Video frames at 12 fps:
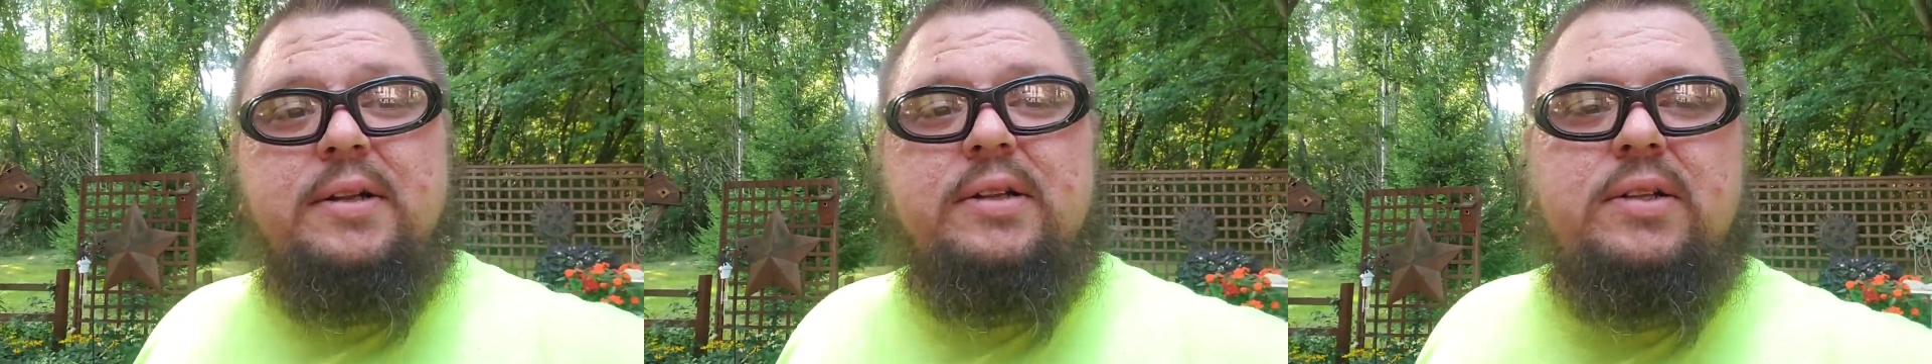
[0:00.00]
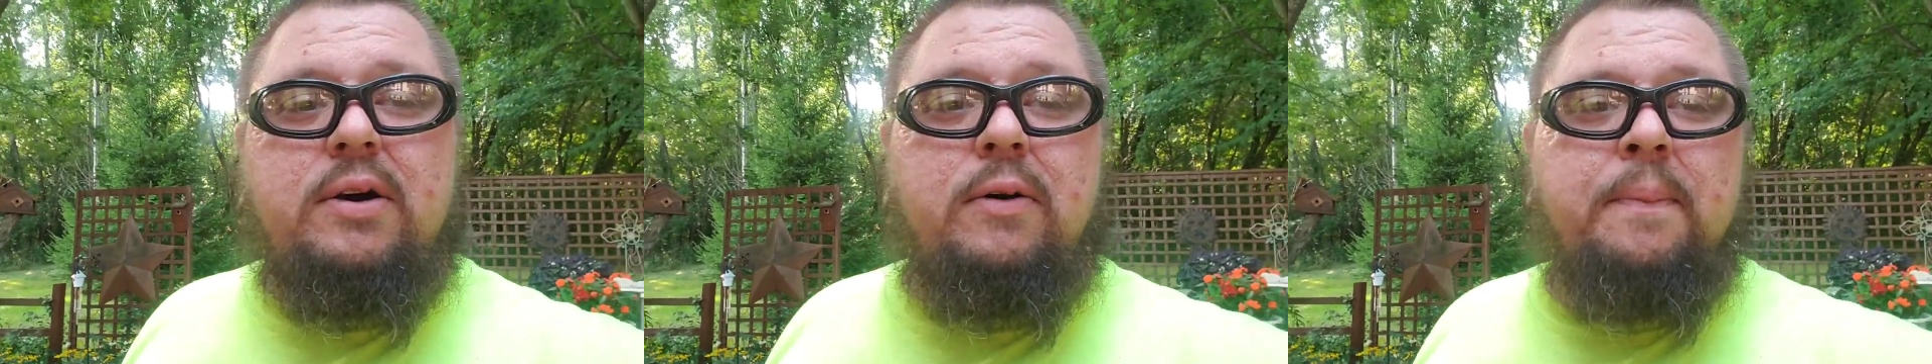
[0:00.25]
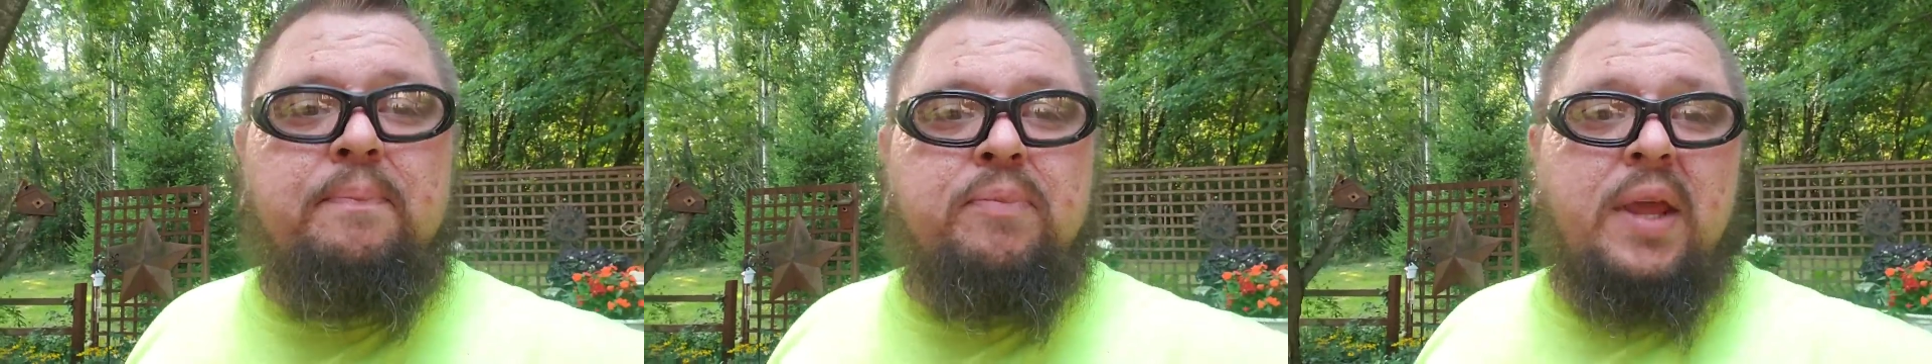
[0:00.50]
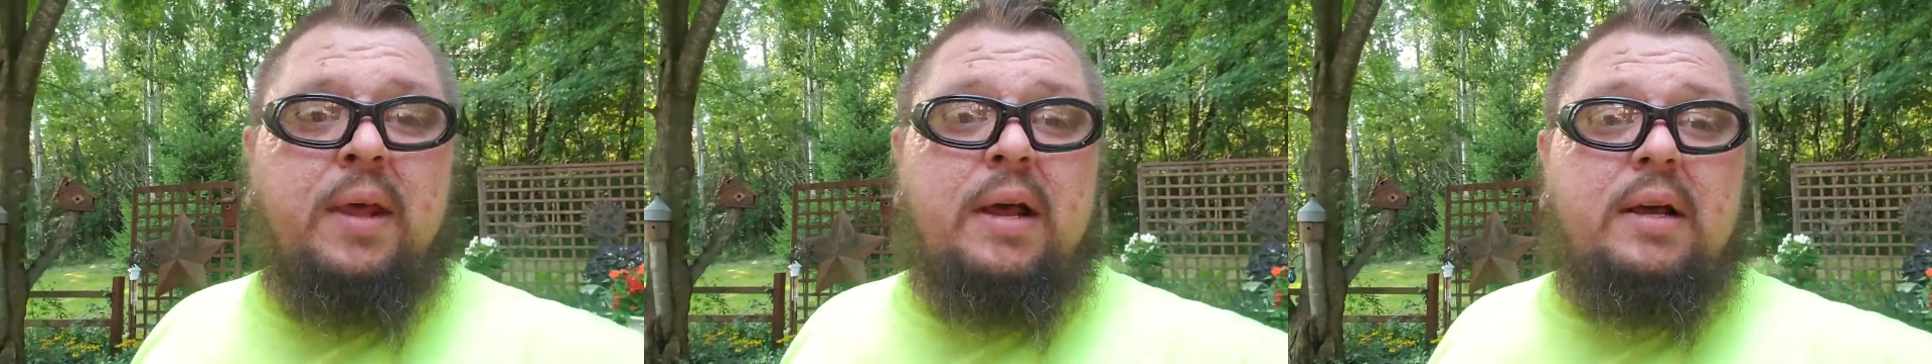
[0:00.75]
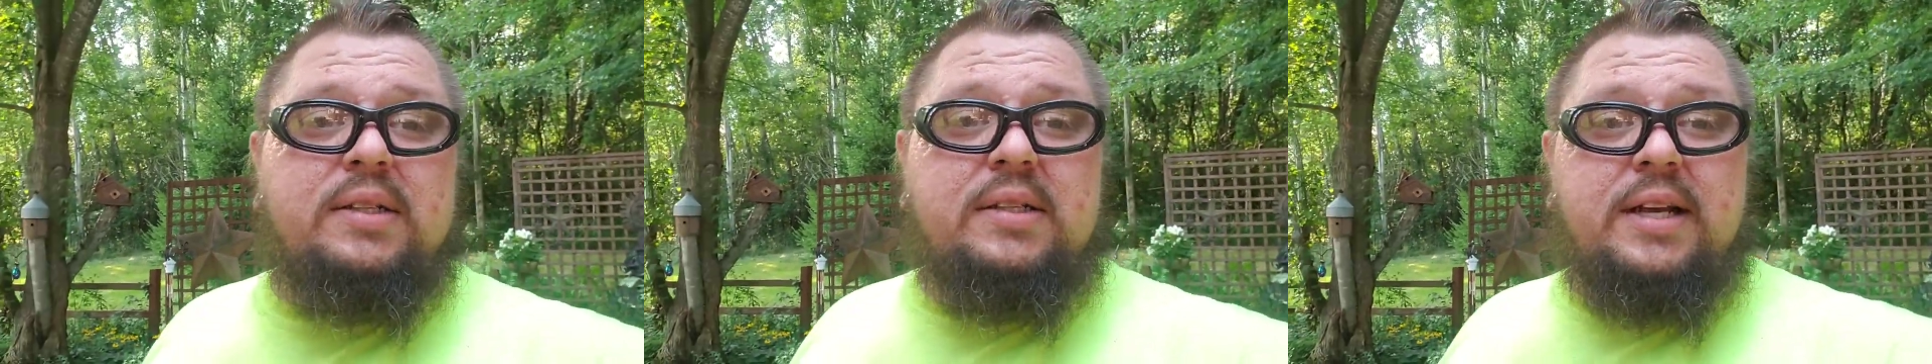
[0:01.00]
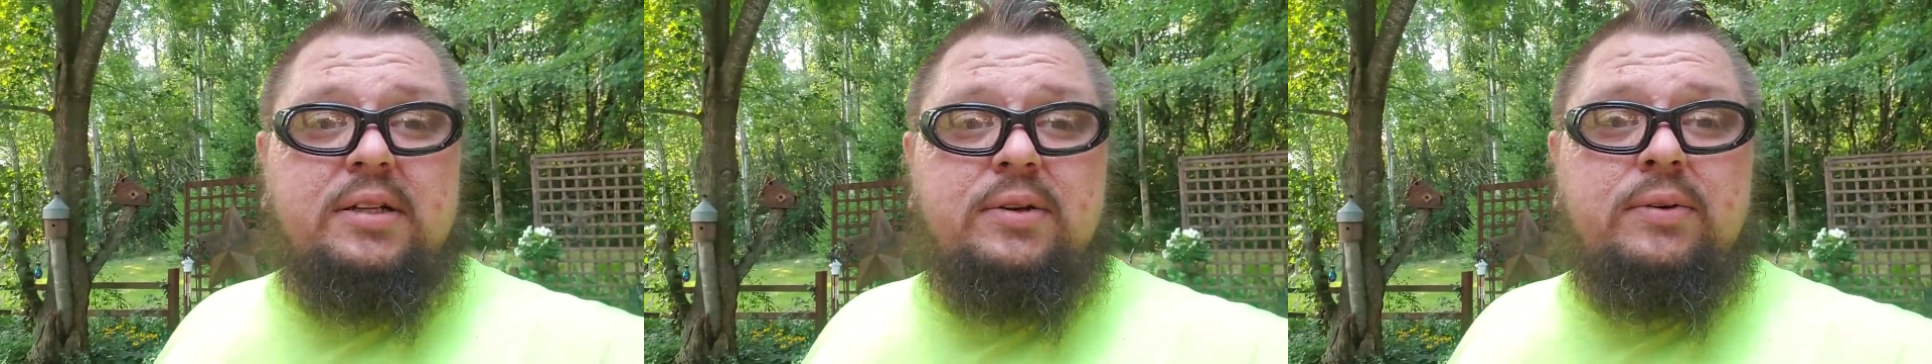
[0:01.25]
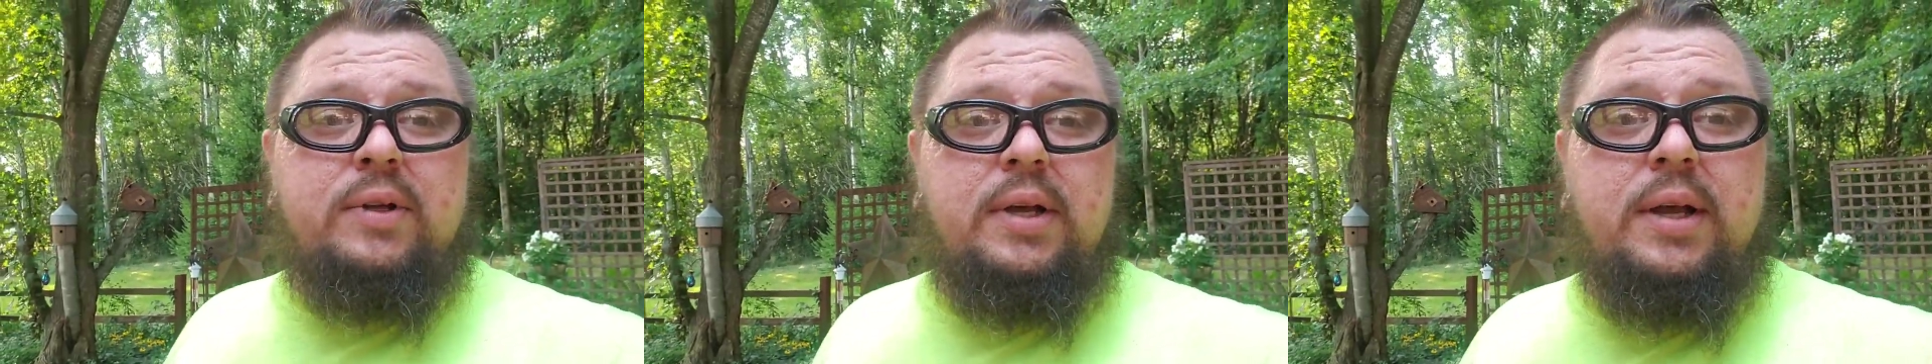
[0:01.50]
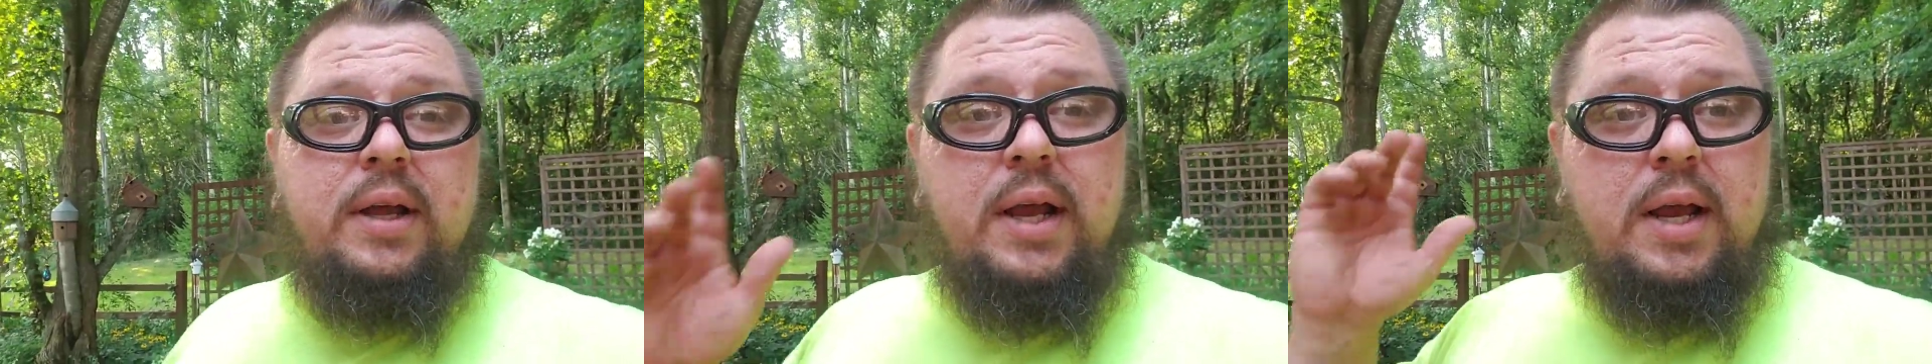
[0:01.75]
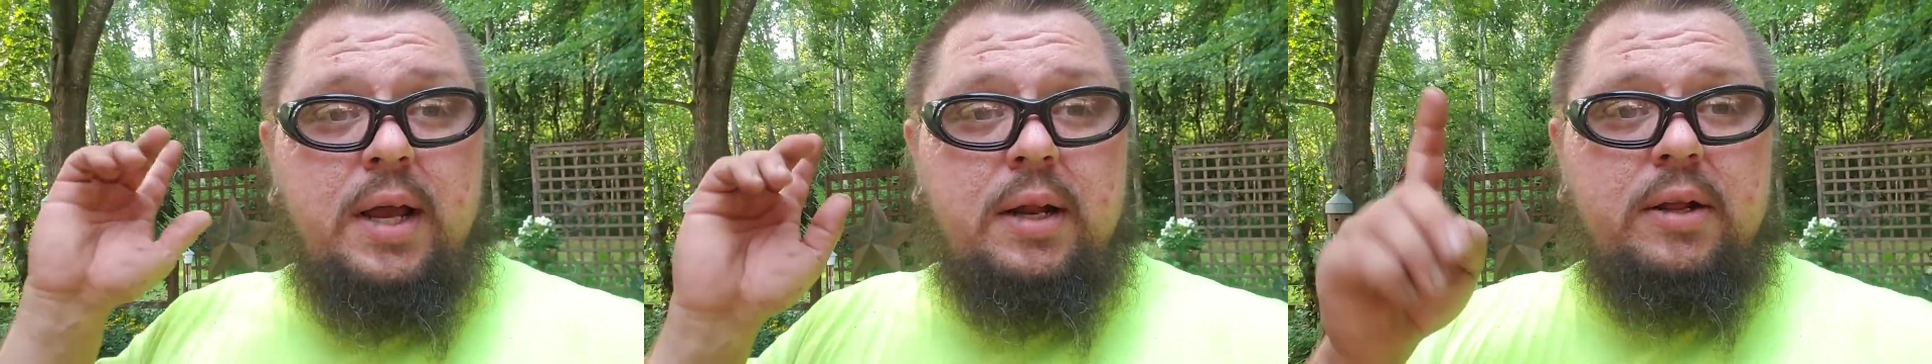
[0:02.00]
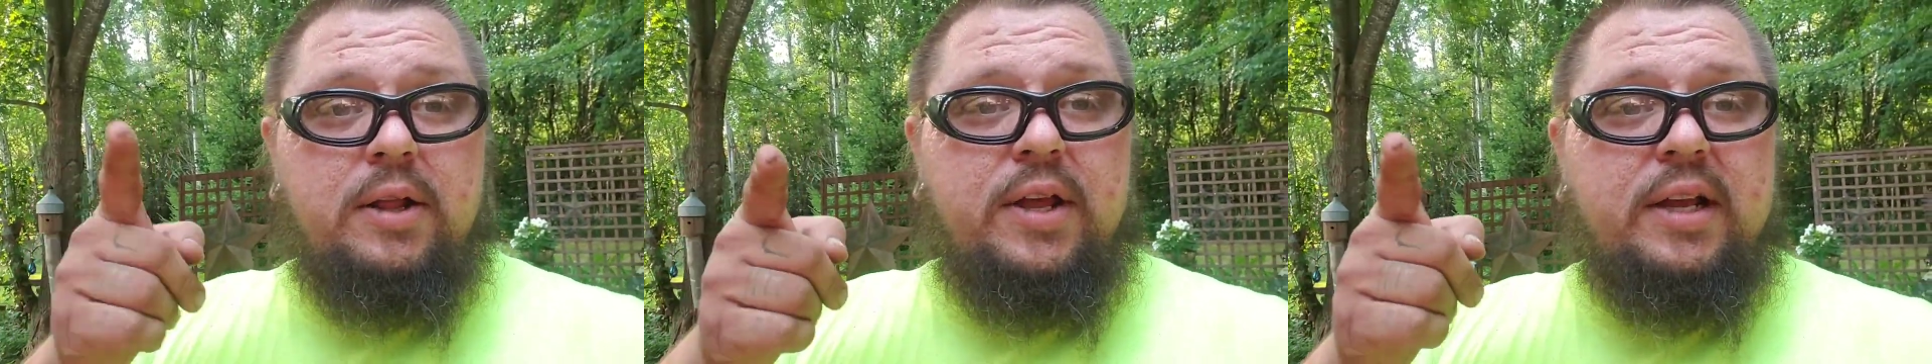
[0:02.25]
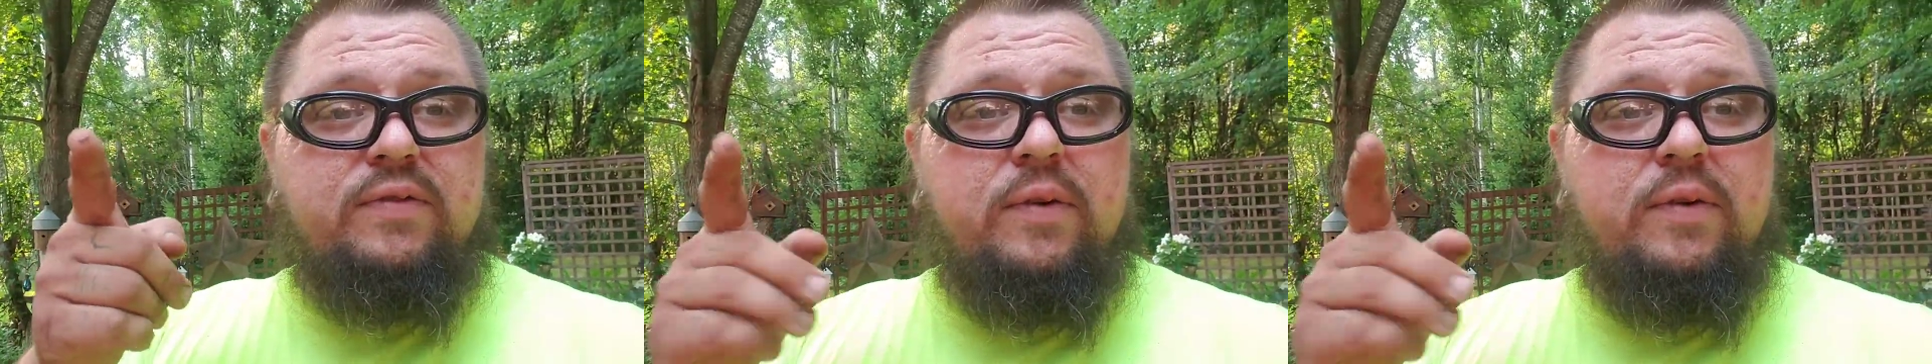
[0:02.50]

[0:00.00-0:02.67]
So stay tuned, and thanks